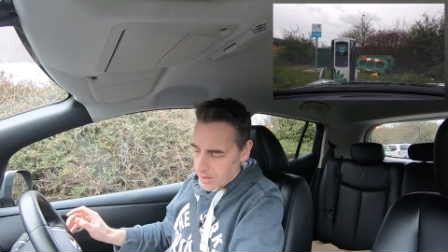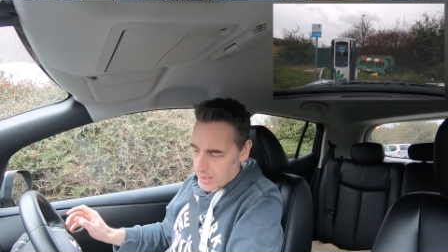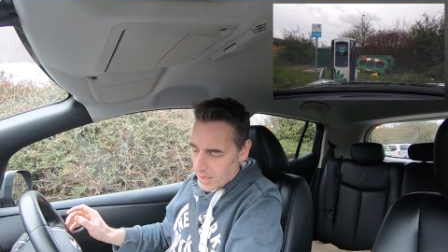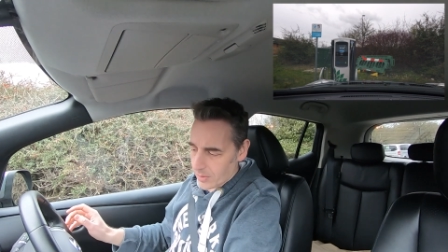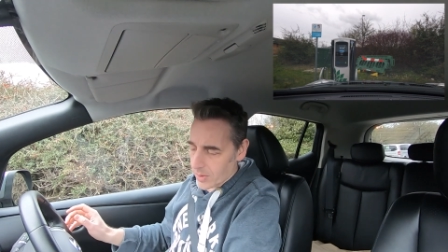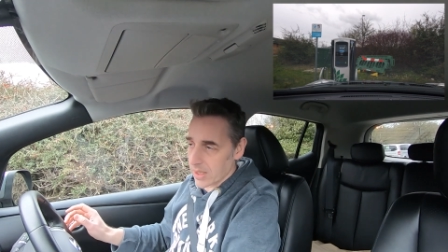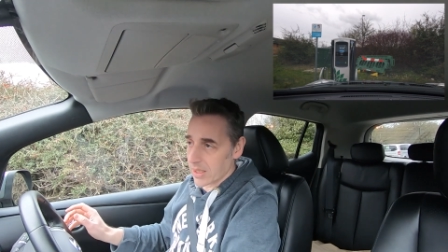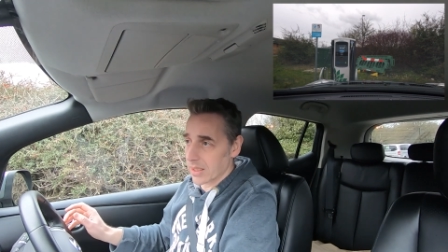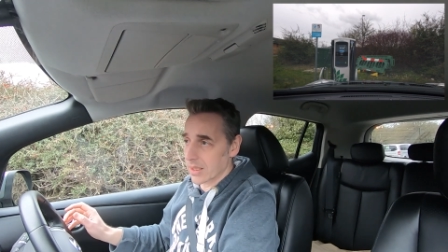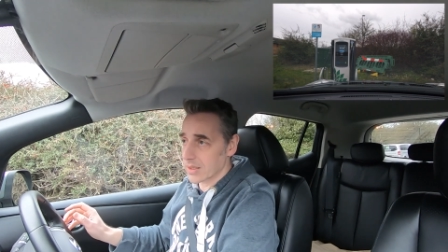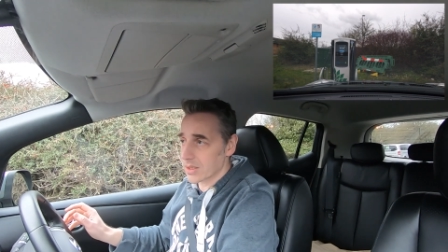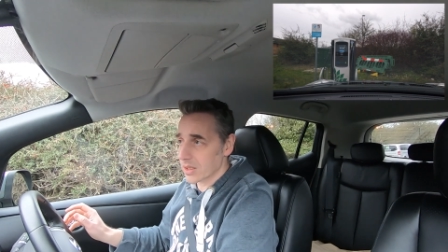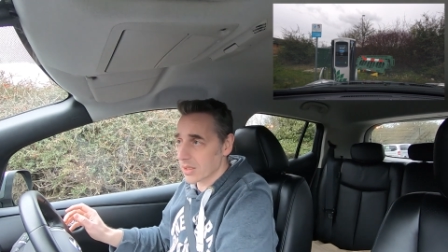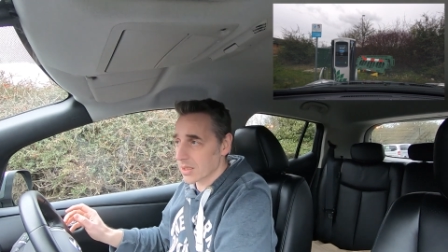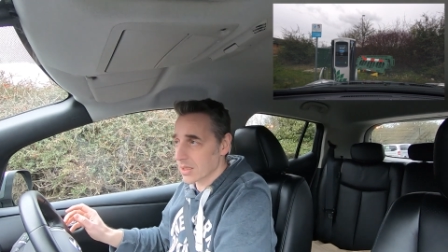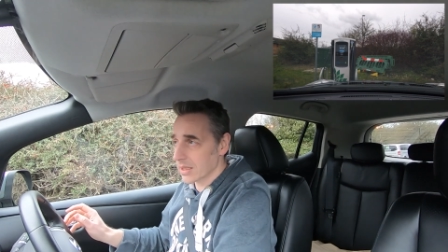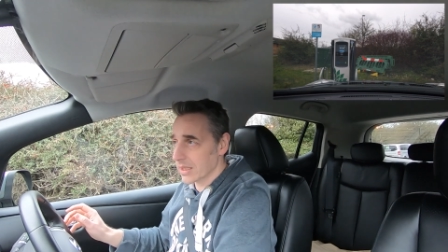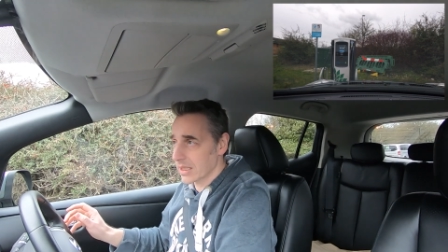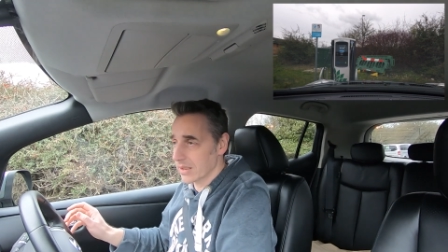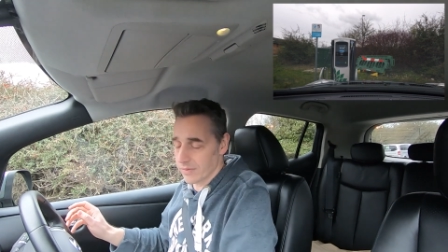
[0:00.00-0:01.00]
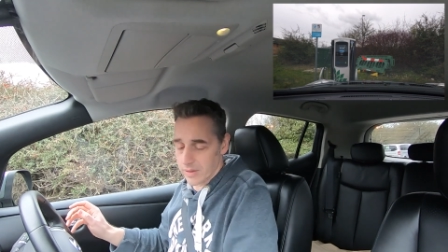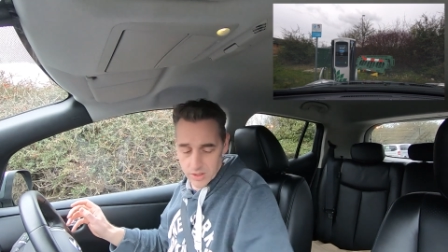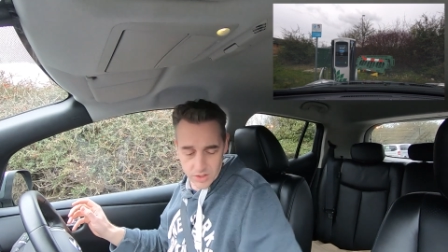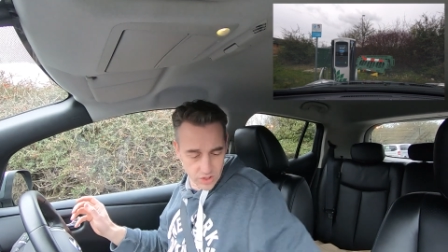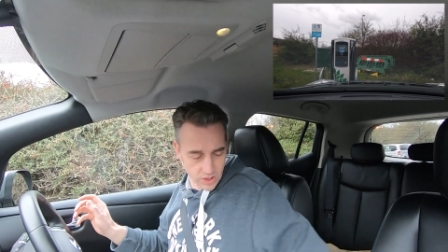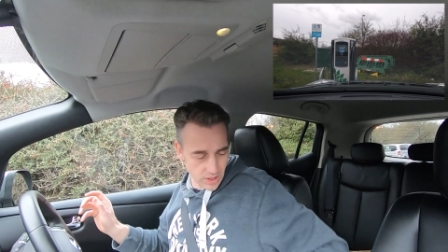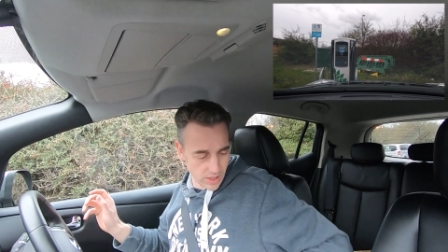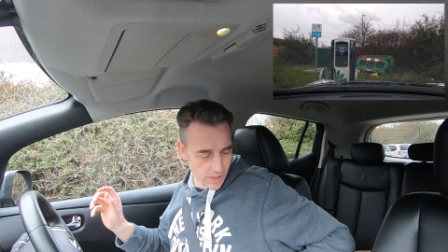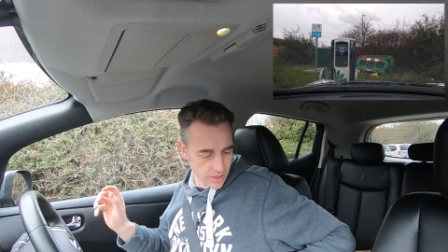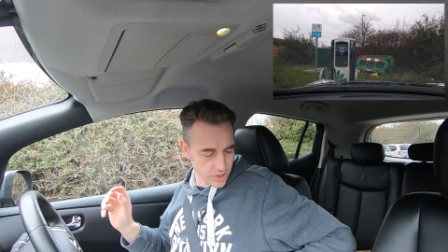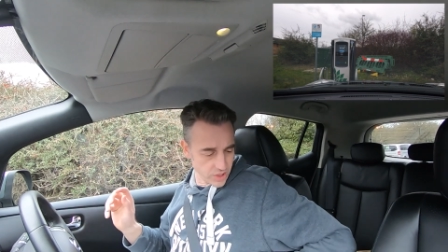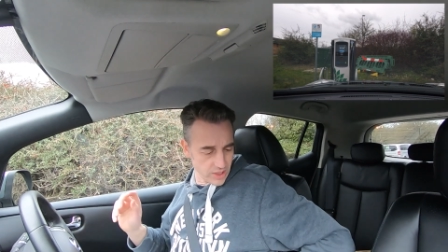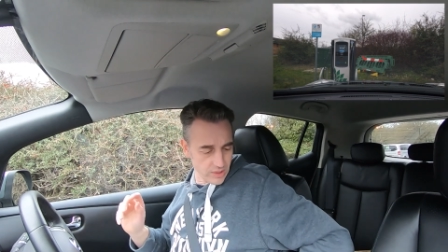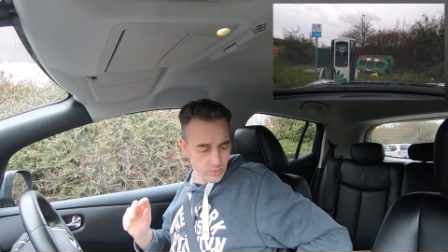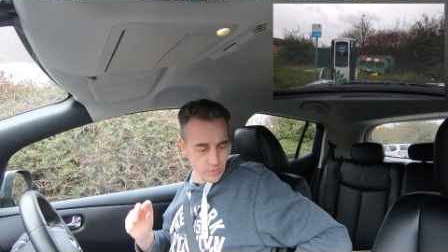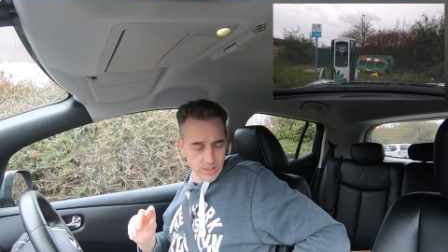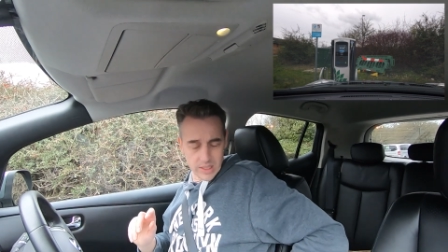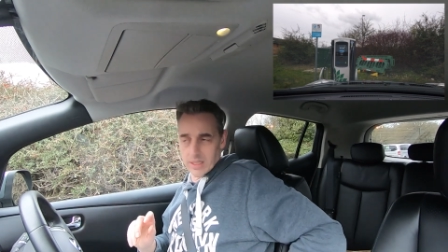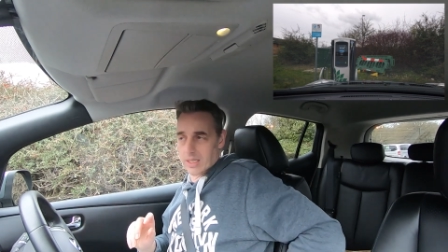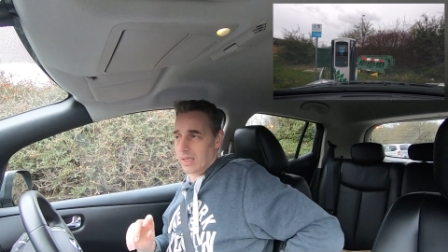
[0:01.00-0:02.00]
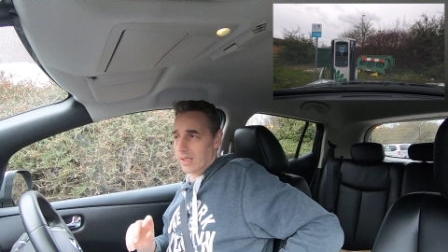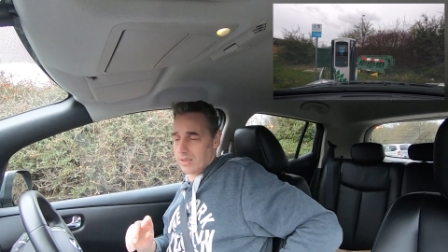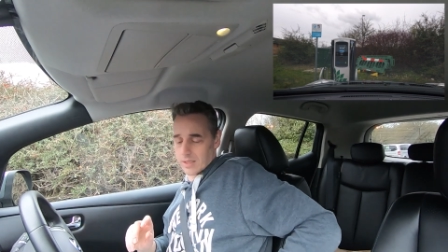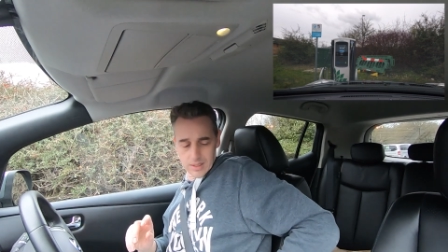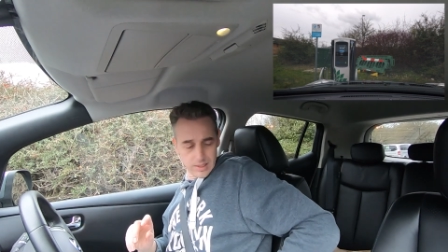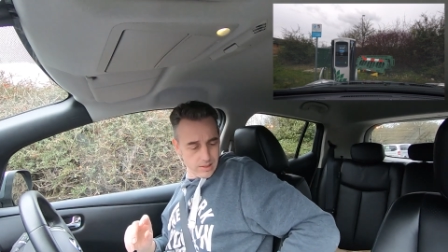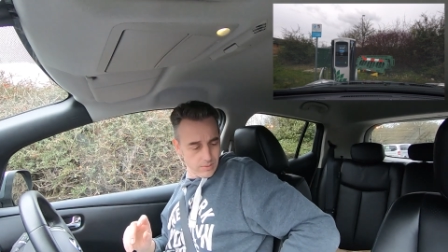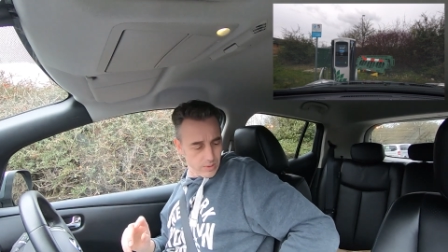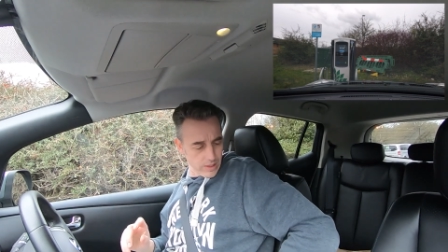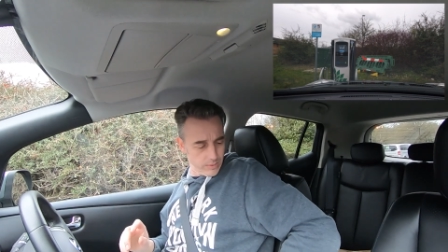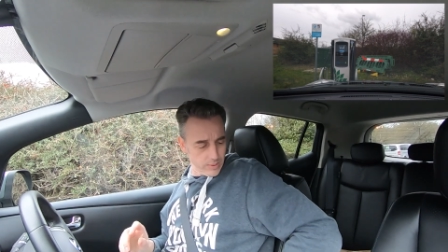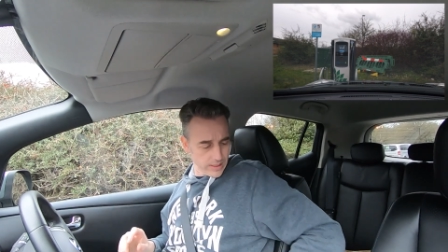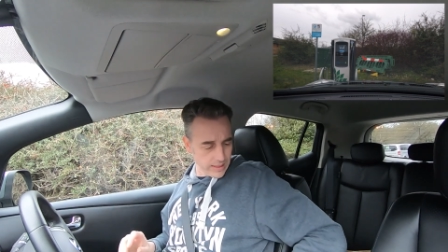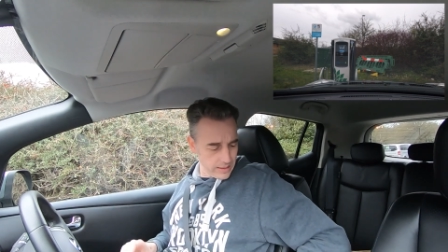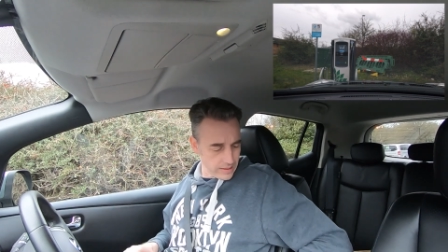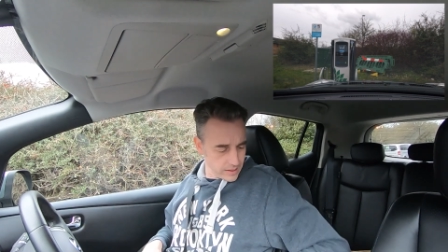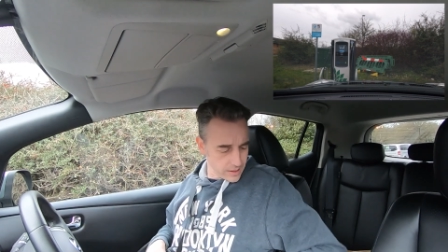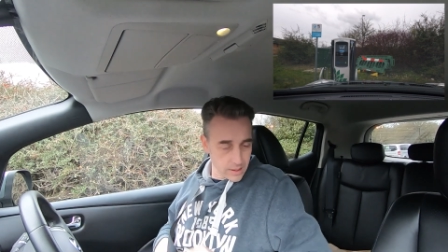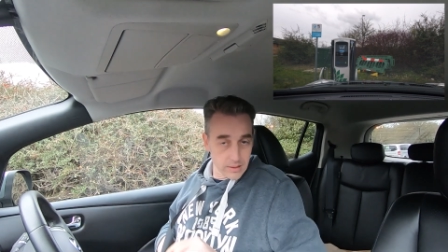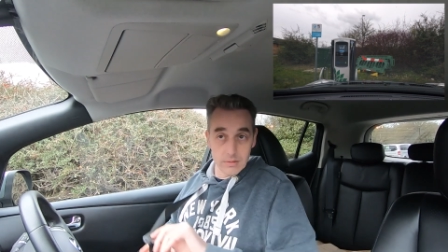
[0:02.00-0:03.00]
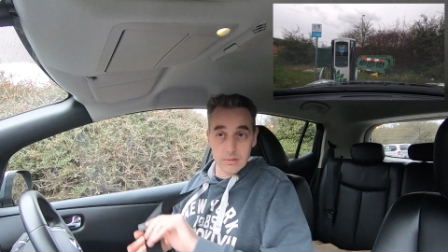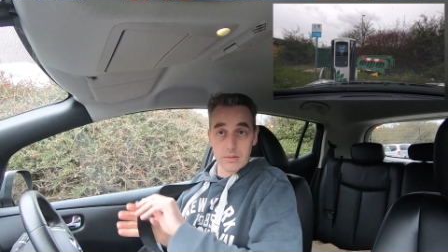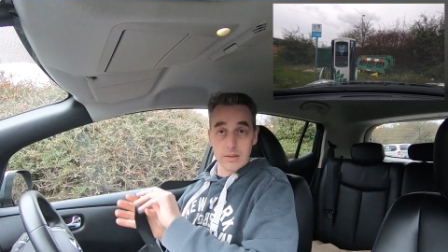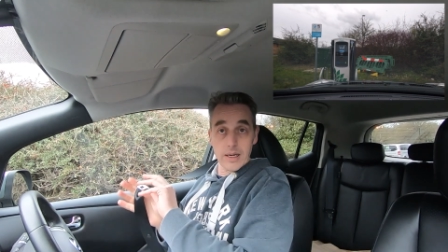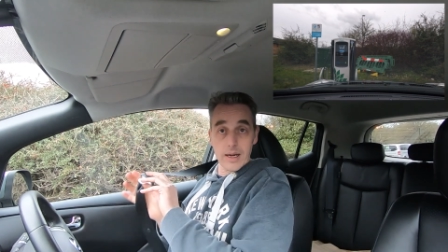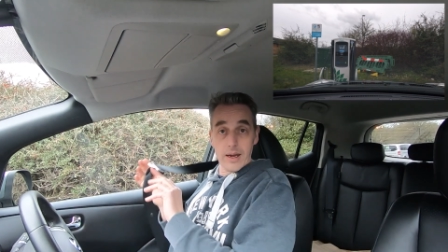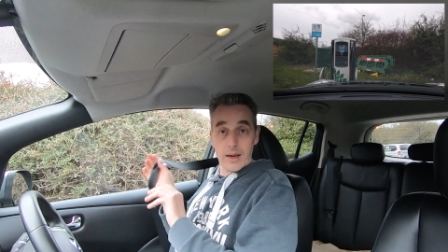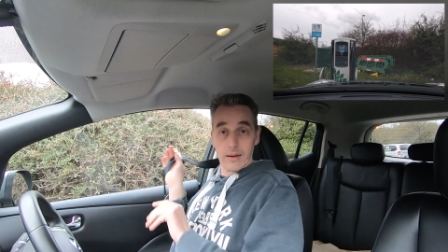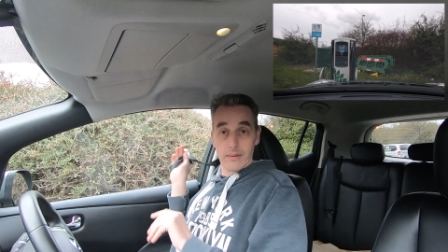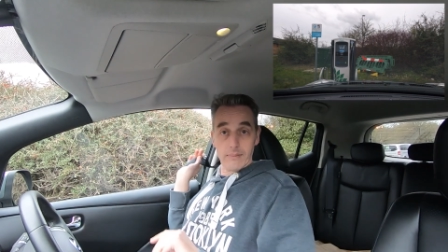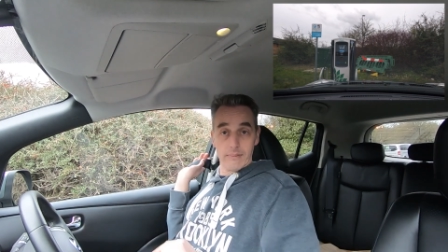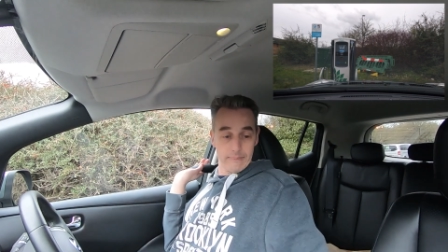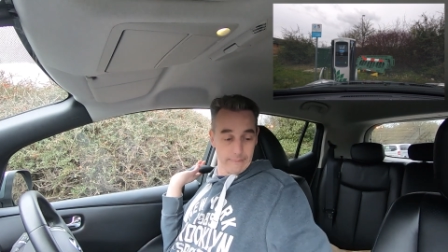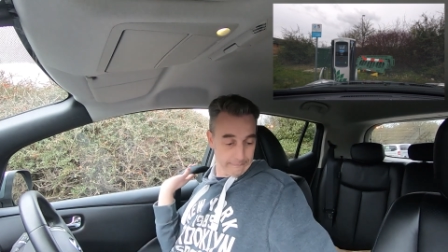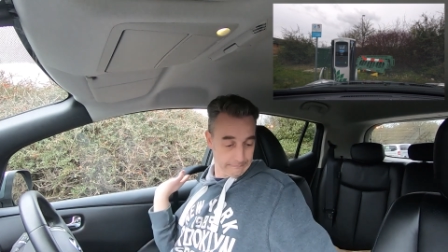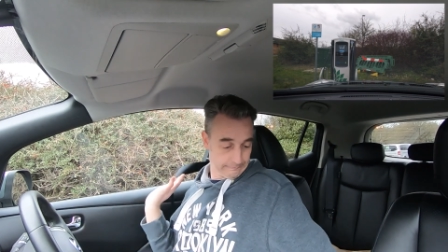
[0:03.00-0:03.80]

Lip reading: So we're going to just leave it charging. We're going to go and see where we get to now.